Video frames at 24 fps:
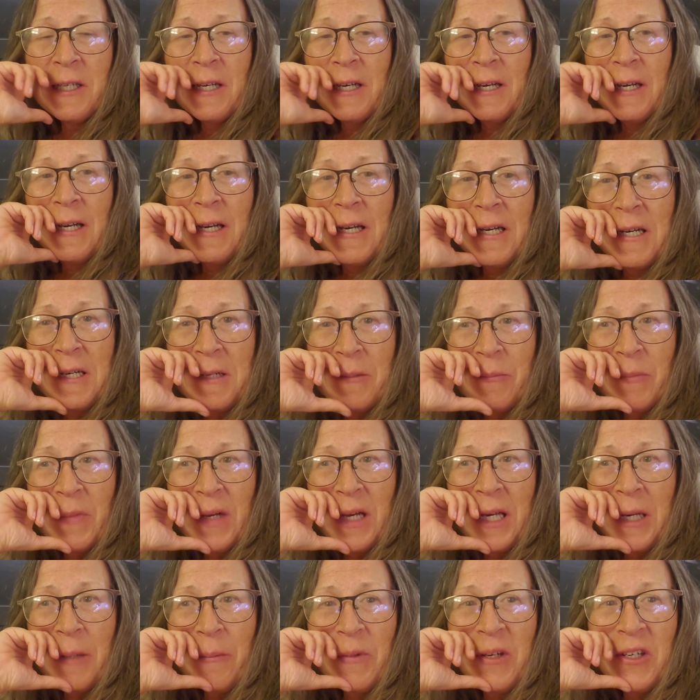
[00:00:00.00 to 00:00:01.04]

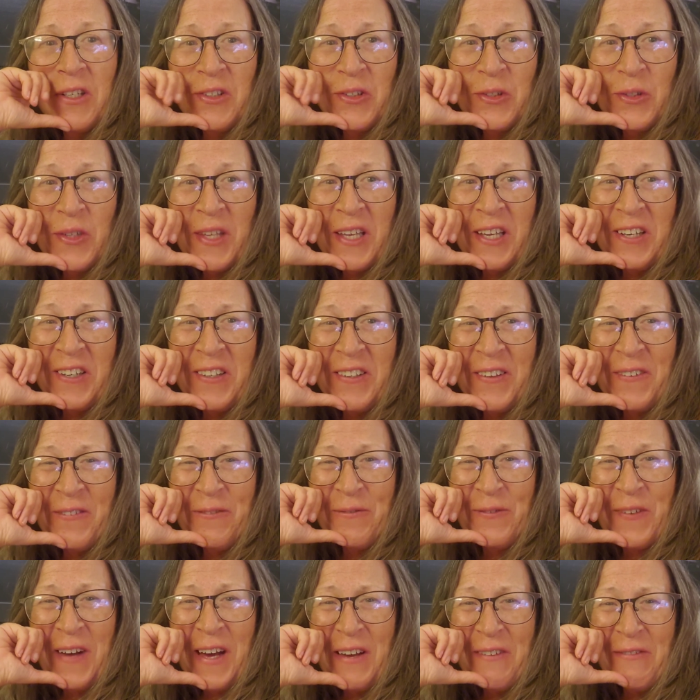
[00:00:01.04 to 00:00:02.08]
And I'm going to do that at like
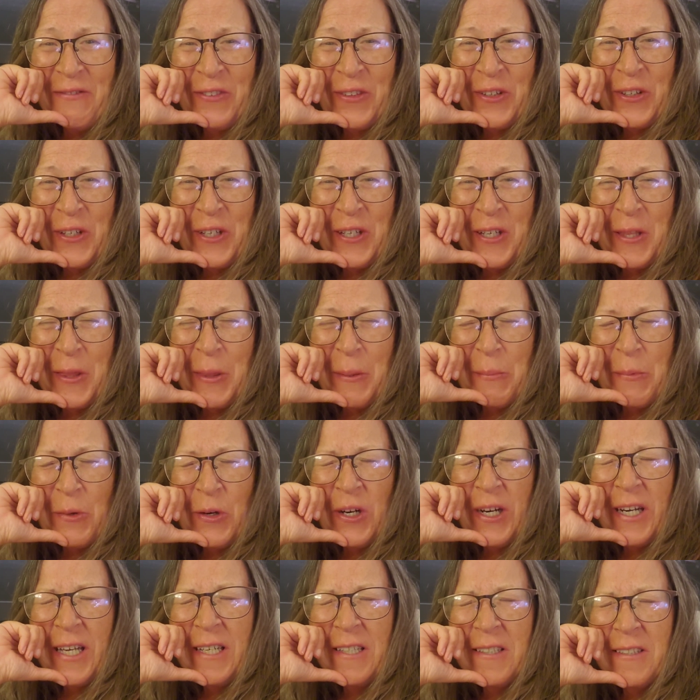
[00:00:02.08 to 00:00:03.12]
5:30 in the
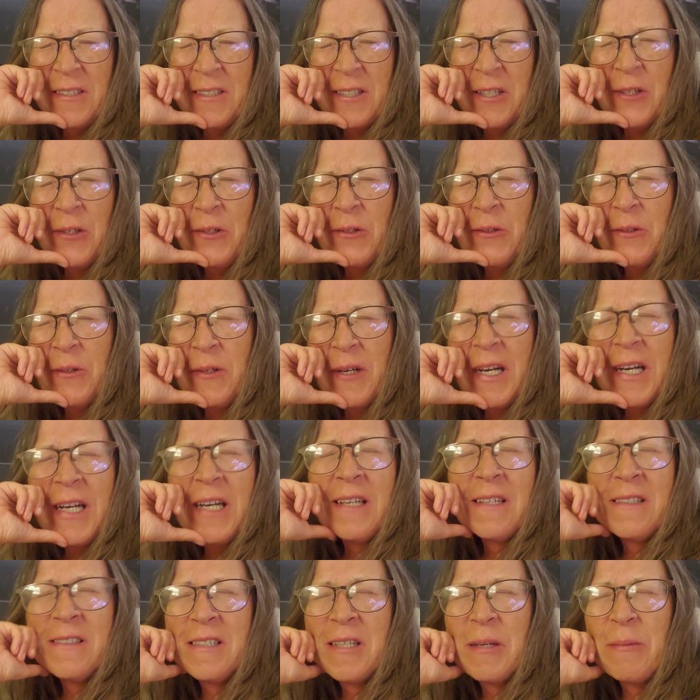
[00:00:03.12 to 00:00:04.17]
morning. So I got
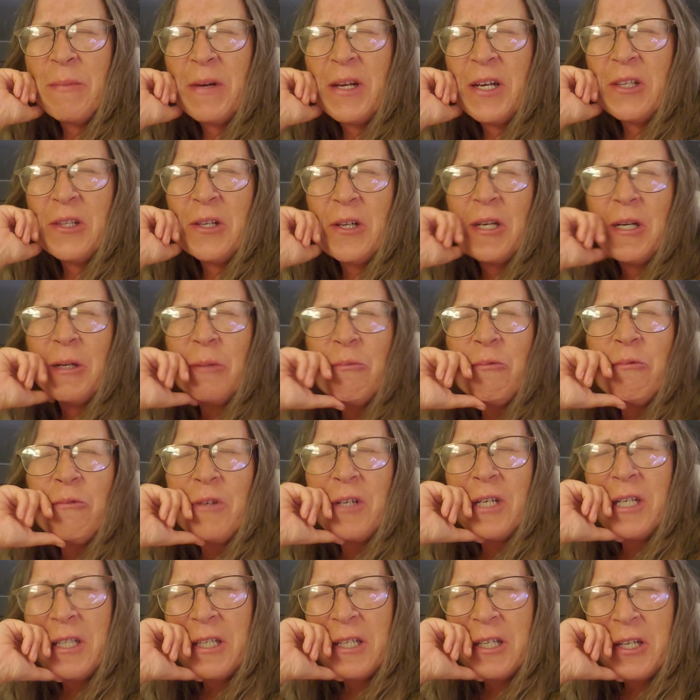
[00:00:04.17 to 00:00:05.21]
to set my alarm
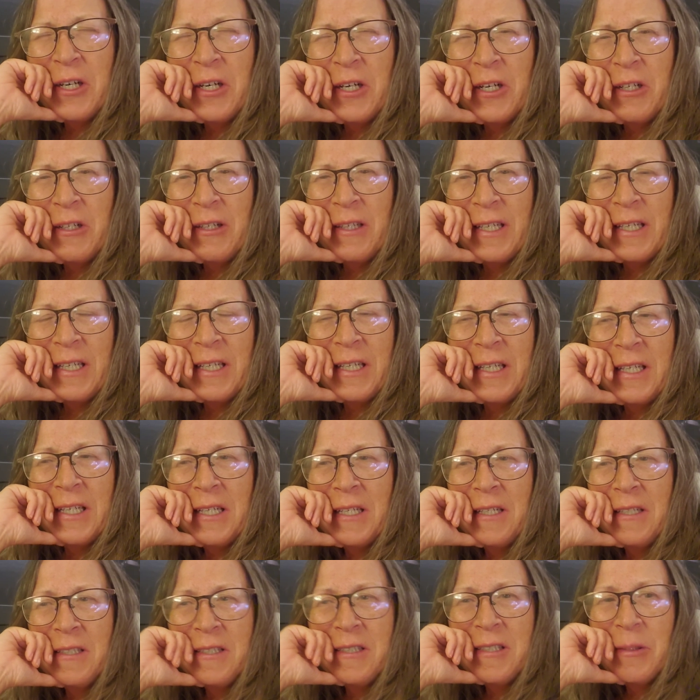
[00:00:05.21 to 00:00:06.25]
really early
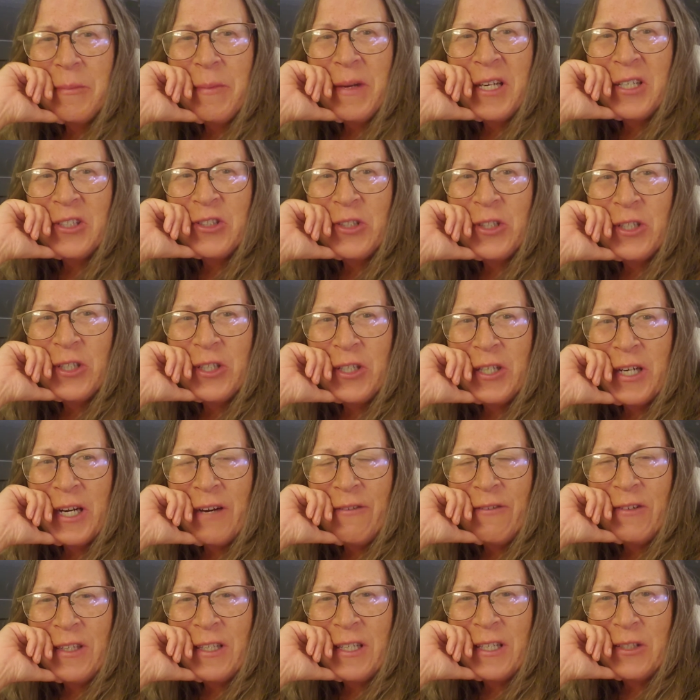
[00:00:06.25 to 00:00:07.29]
to make sure
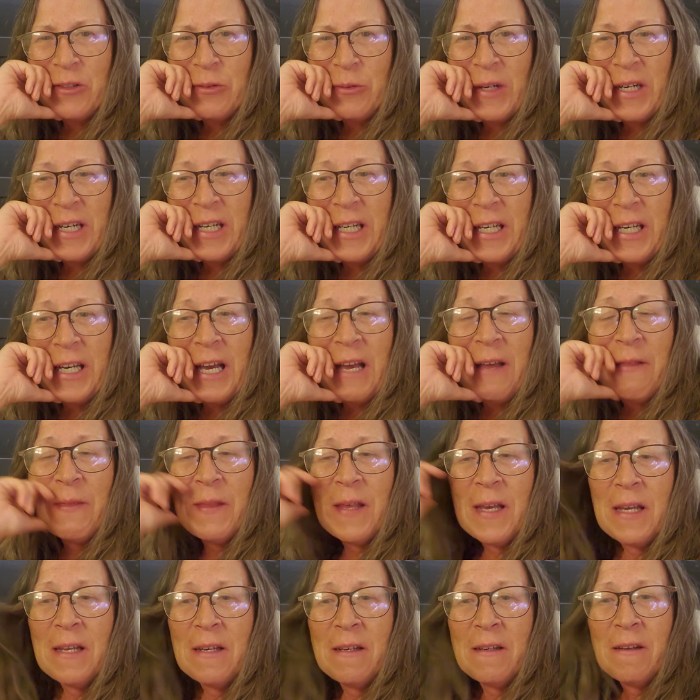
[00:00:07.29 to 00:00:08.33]
everything's ready. And
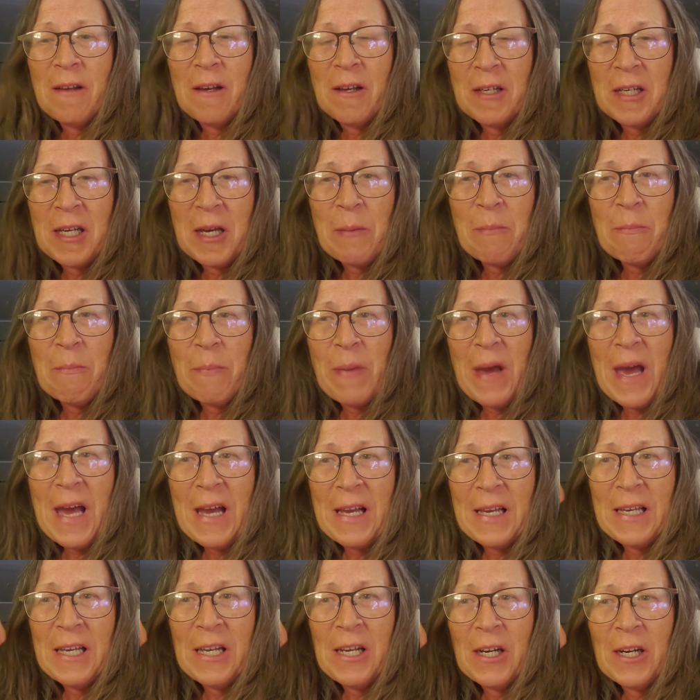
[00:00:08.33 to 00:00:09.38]
then I'll come back
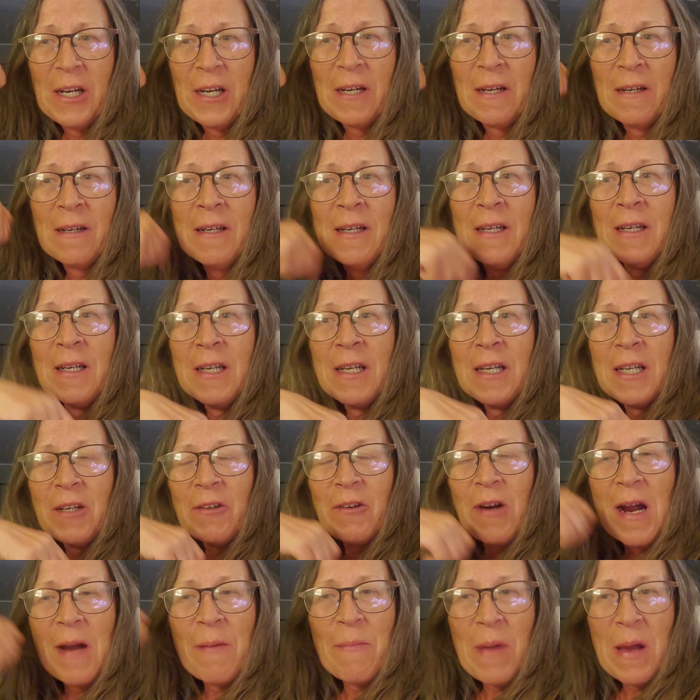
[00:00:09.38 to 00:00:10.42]
here,
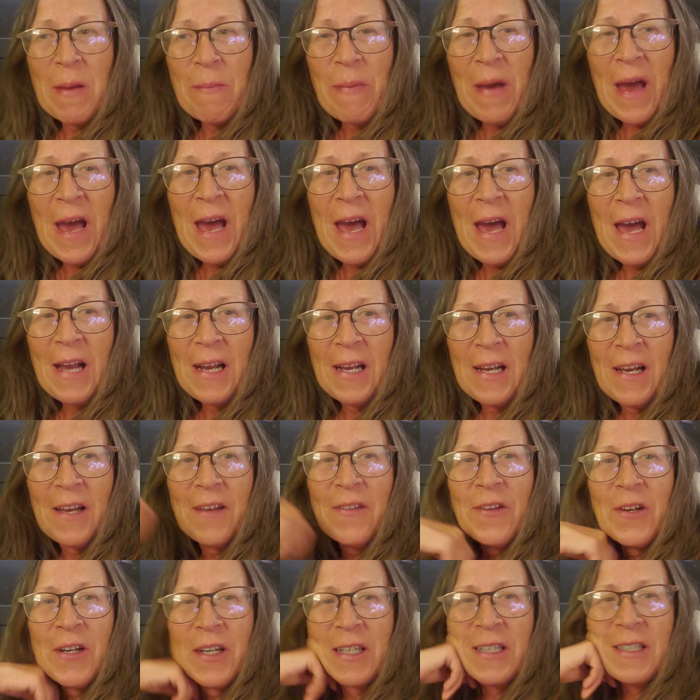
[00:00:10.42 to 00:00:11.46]
grab my pack, and
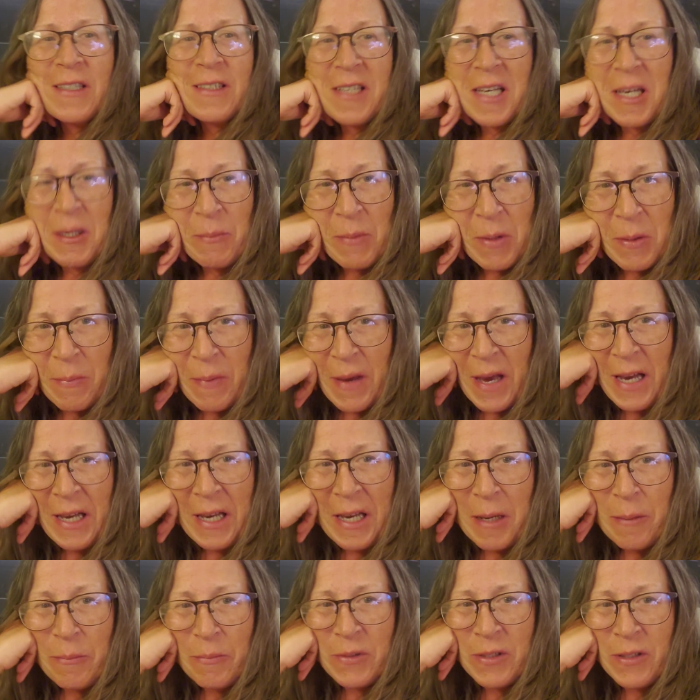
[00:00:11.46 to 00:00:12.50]
they're going to take me back
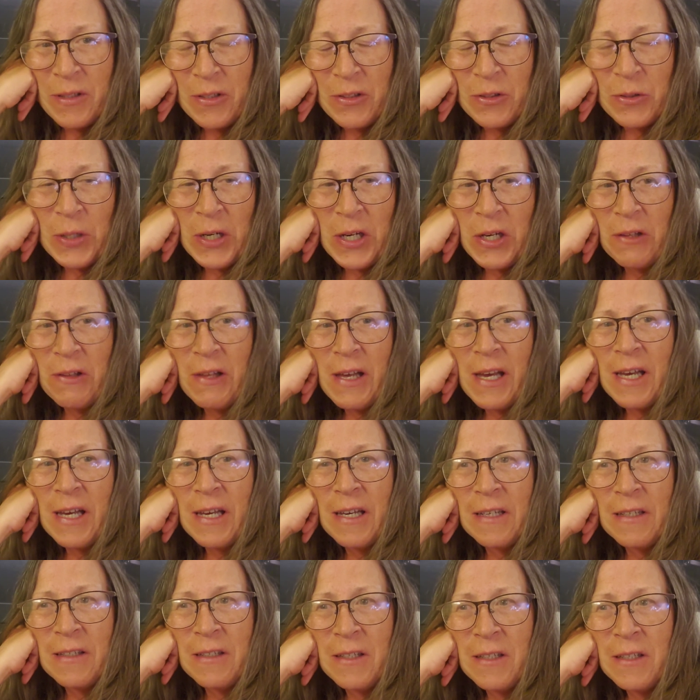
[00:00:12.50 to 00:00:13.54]
up to the
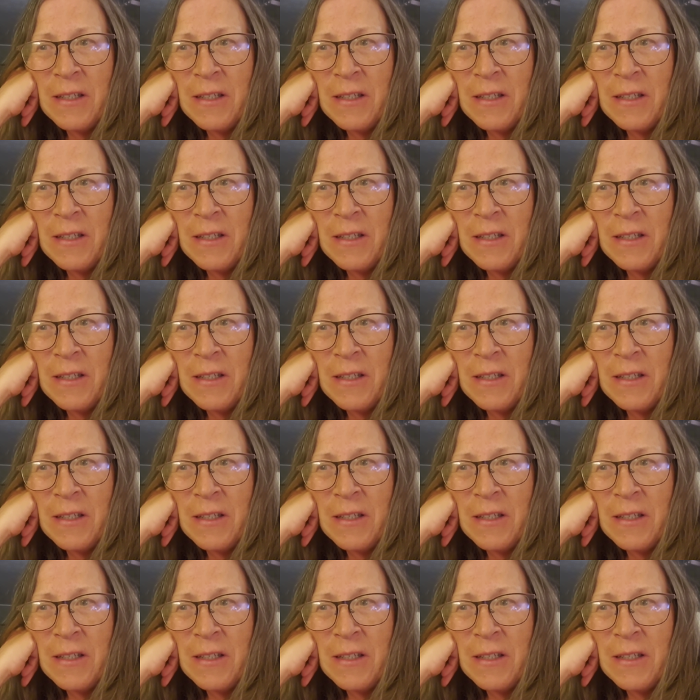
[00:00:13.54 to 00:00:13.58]
trailhead.